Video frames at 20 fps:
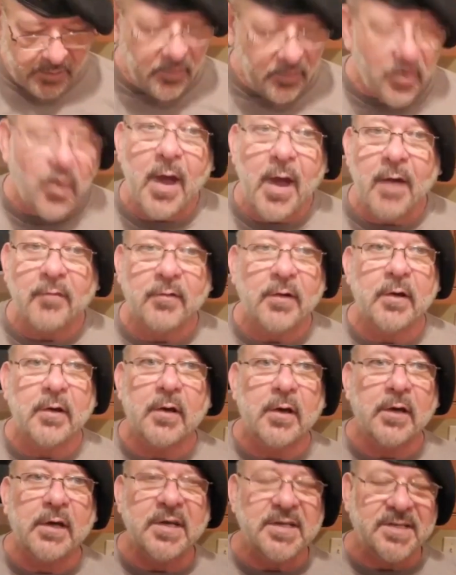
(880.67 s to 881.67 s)
don't have a
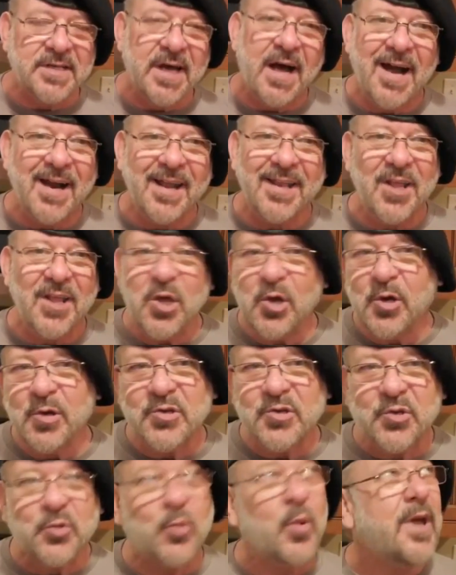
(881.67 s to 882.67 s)
katana that you can
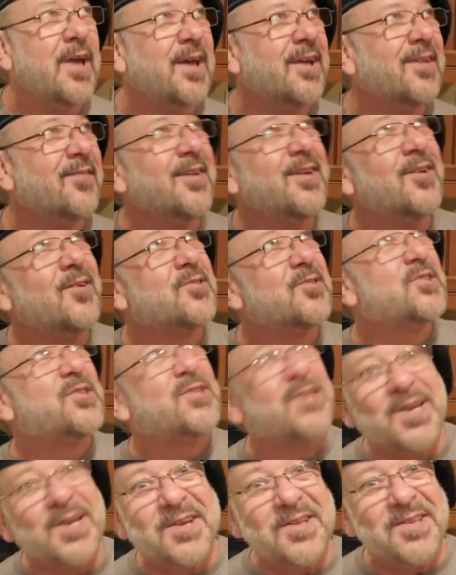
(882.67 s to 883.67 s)
swing and, you know,
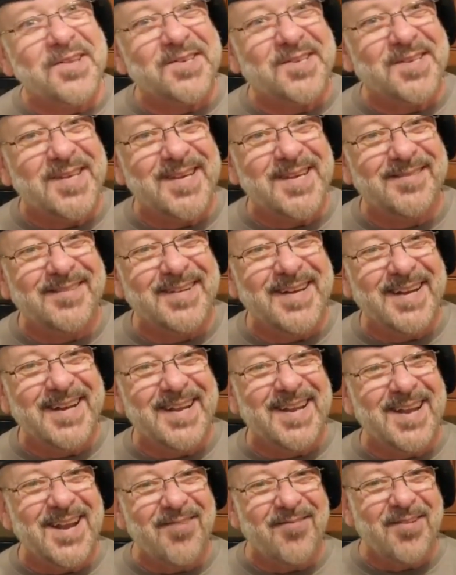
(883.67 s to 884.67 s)
stick in the ceiling
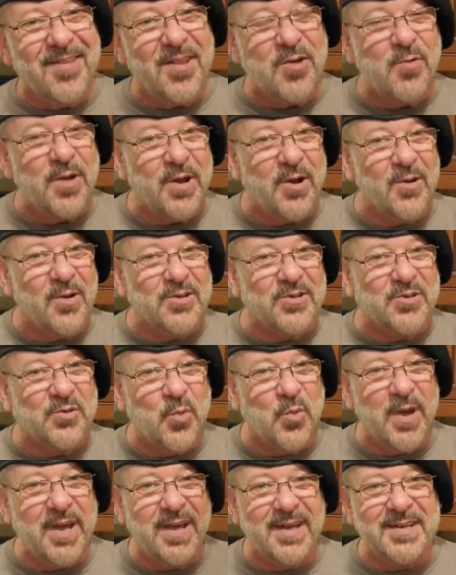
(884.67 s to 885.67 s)
and everything when you go to
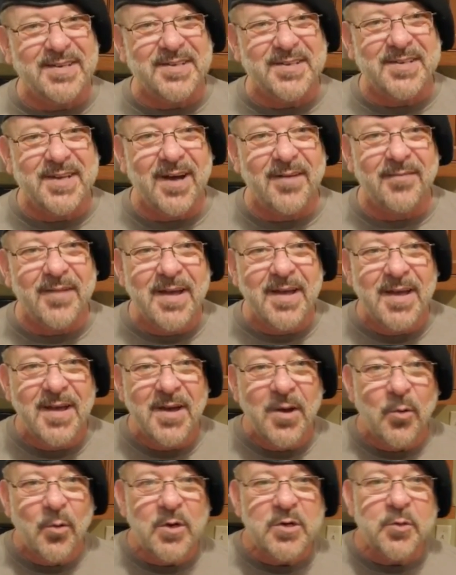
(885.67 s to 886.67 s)
swing it and stuff.
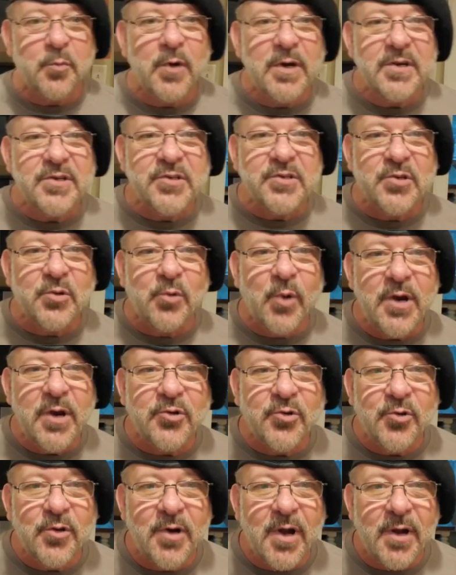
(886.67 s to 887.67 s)
Which brings us to great
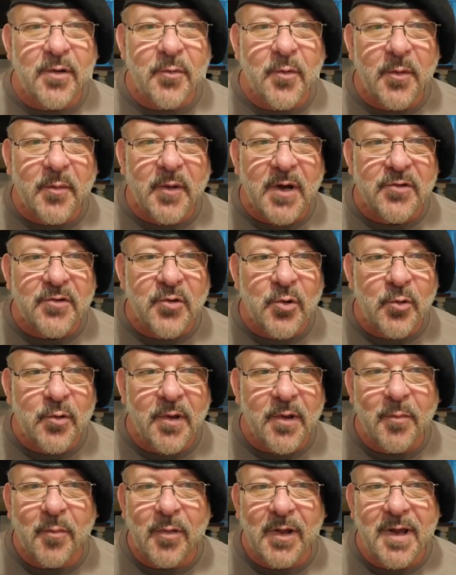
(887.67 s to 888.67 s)
joy, because no one
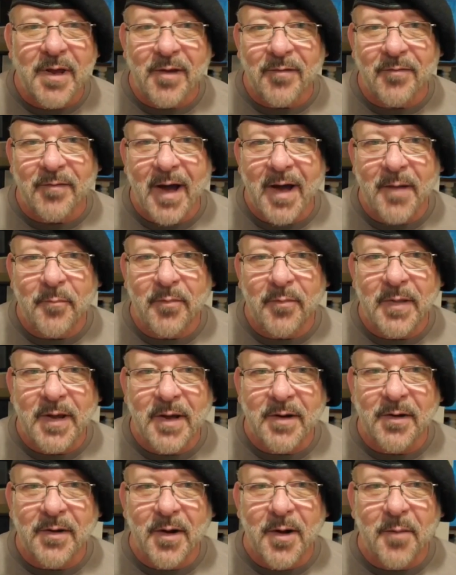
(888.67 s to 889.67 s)
would blink if I
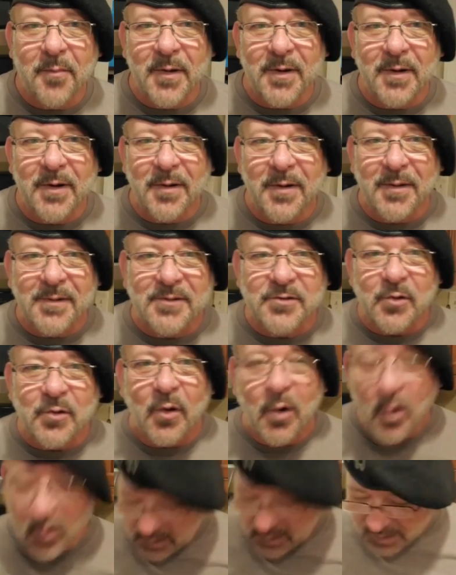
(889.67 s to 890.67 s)
picked up a...
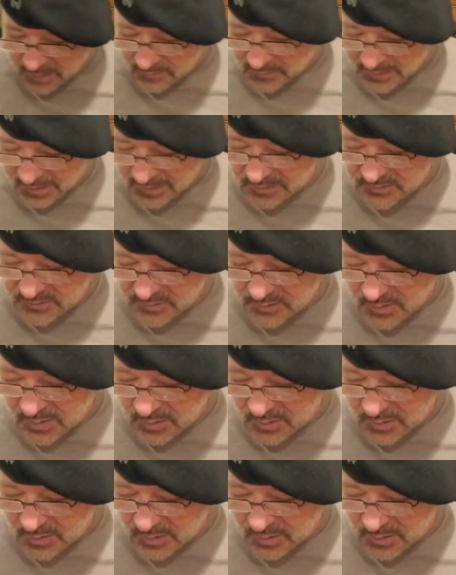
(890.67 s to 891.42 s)
Okay, I guess you're talking